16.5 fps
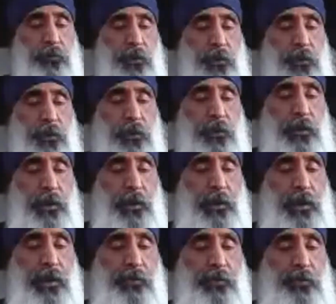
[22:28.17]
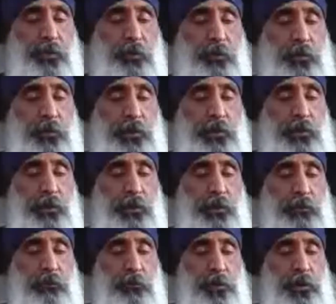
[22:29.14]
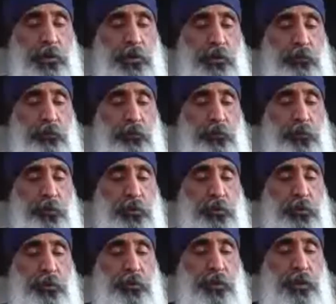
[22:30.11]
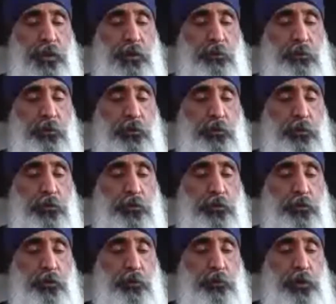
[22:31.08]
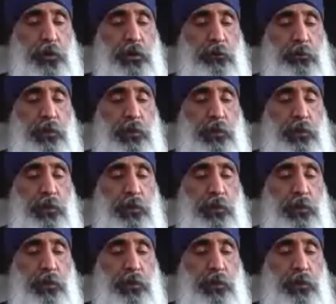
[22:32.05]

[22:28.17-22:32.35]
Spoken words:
As you breathe in, bring your focus up towards your middle back.